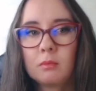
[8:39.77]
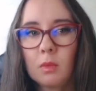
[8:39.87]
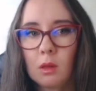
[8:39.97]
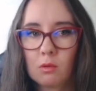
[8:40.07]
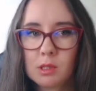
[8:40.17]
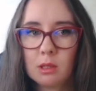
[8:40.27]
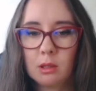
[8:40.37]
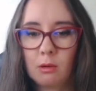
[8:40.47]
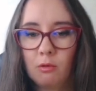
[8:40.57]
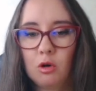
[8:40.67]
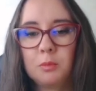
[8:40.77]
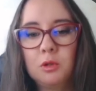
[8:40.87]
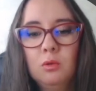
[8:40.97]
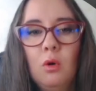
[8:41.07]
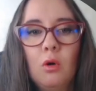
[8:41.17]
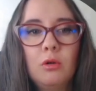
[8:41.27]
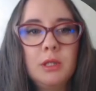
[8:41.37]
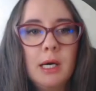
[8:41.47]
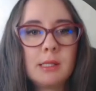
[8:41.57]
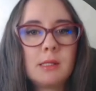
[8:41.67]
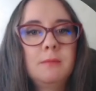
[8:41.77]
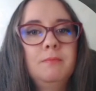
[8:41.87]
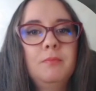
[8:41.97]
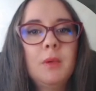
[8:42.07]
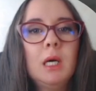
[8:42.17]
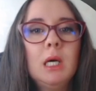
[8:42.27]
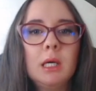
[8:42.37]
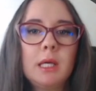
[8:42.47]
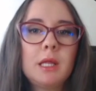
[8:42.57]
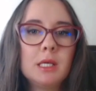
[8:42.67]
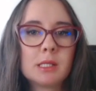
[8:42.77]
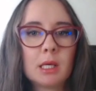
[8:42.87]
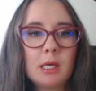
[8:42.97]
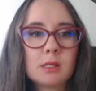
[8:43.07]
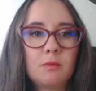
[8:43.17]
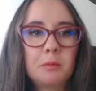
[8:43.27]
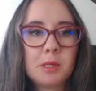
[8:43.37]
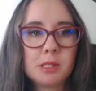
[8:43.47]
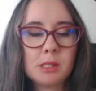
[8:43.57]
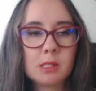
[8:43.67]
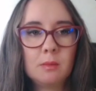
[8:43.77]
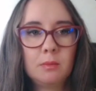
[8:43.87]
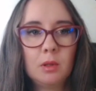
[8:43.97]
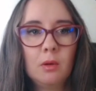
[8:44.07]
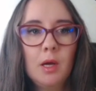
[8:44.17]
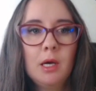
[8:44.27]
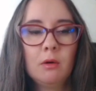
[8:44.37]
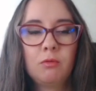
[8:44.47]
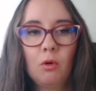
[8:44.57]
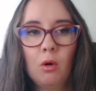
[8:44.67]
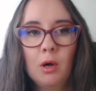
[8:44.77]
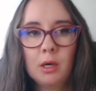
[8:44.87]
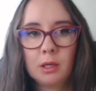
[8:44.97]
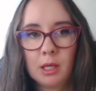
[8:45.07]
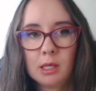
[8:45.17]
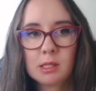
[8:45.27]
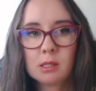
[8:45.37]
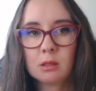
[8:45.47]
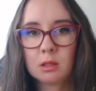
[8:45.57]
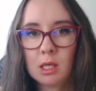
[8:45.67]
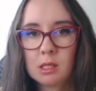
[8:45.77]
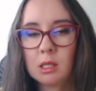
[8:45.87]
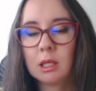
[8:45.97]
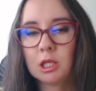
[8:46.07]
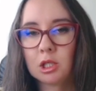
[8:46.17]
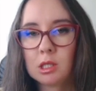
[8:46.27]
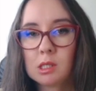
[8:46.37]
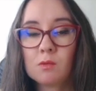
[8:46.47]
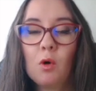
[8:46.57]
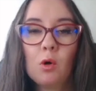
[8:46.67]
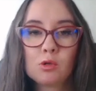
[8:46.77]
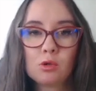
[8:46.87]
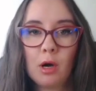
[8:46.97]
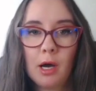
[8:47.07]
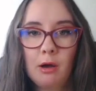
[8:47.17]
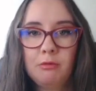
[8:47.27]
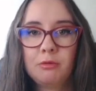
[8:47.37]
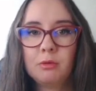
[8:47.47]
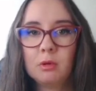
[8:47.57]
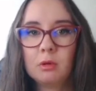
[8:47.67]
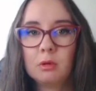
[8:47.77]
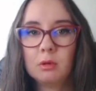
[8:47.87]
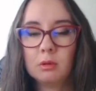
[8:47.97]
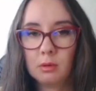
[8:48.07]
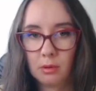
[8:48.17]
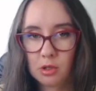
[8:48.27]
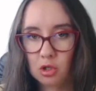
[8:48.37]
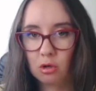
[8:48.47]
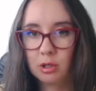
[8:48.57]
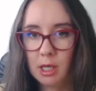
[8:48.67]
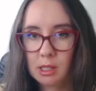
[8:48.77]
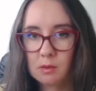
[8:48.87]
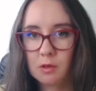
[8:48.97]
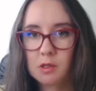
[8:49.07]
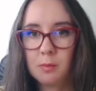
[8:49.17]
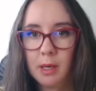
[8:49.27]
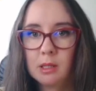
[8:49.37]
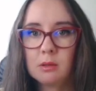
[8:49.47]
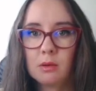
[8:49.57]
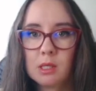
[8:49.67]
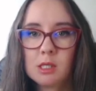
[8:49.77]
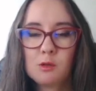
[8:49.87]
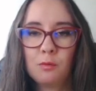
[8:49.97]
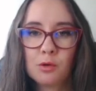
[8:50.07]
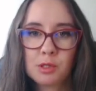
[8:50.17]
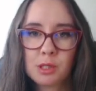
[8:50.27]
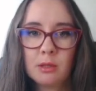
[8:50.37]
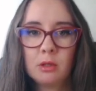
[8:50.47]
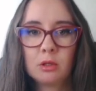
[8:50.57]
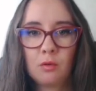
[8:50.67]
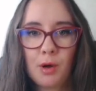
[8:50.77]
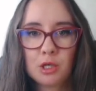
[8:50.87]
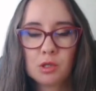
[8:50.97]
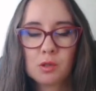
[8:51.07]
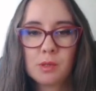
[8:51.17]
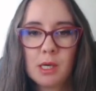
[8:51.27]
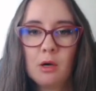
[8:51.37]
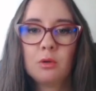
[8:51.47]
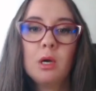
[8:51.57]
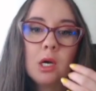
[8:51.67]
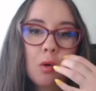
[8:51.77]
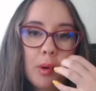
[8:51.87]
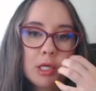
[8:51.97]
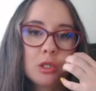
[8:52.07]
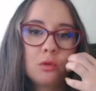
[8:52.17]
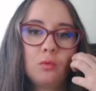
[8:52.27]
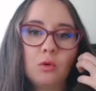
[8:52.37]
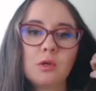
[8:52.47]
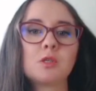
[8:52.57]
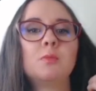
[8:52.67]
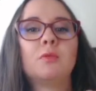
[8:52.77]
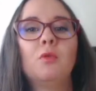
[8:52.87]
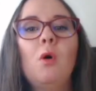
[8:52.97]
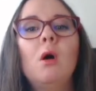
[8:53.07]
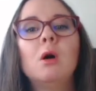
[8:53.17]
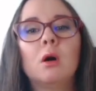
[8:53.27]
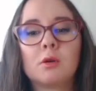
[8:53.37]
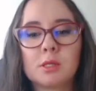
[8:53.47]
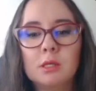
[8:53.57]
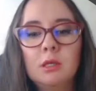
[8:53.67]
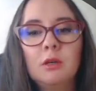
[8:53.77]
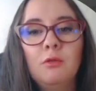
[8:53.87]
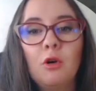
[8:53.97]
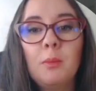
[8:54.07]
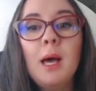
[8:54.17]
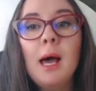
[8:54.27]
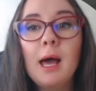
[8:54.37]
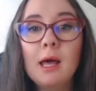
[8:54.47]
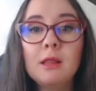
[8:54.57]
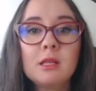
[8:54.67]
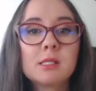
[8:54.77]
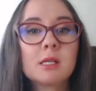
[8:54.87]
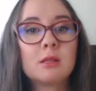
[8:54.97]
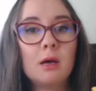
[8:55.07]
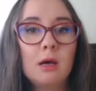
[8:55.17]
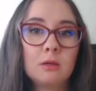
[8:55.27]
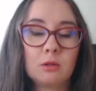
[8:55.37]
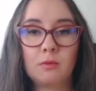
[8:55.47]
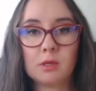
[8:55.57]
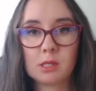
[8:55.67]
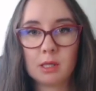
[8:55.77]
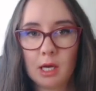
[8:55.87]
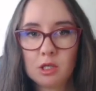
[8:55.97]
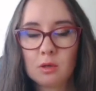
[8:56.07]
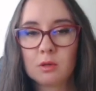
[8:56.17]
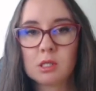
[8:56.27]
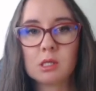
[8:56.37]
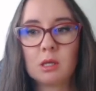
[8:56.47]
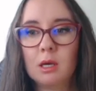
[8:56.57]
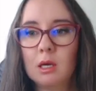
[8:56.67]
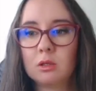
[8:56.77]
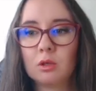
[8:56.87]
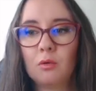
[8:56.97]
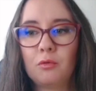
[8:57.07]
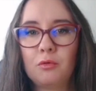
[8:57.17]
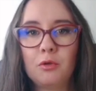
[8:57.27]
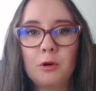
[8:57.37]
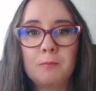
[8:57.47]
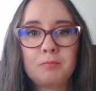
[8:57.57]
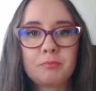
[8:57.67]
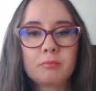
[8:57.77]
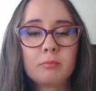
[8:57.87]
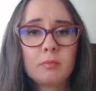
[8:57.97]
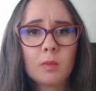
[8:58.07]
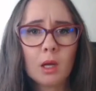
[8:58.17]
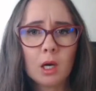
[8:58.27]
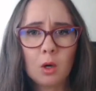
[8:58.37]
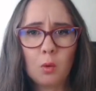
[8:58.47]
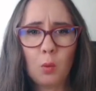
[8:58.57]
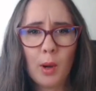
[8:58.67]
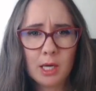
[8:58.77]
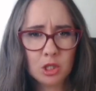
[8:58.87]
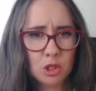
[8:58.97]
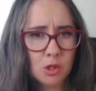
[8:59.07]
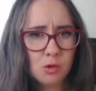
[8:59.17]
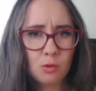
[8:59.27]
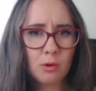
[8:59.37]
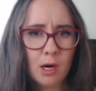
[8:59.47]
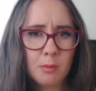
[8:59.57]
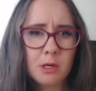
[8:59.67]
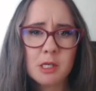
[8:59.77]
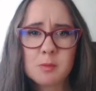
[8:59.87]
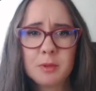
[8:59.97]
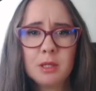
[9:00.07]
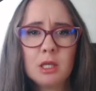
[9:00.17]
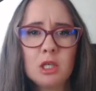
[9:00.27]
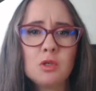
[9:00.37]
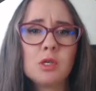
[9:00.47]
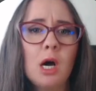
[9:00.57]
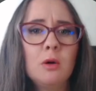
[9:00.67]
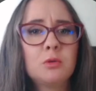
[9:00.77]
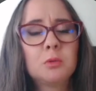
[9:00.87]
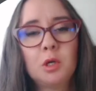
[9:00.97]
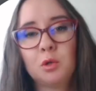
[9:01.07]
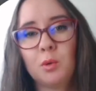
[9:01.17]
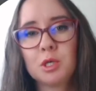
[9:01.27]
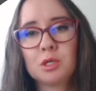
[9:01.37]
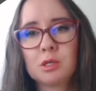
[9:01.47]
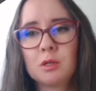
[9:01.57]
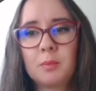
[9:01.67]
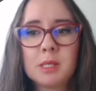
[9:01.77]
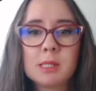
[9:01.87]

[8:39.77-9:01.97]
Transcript: auxiliary verb do or does. In this case, for present simple. For next 10 English tenses, we also have short answers, but this is for standard questions without question words before auxiliary verb. And this is the end of this lection. This is the end of questions, grammar explanations, how to create questions in the present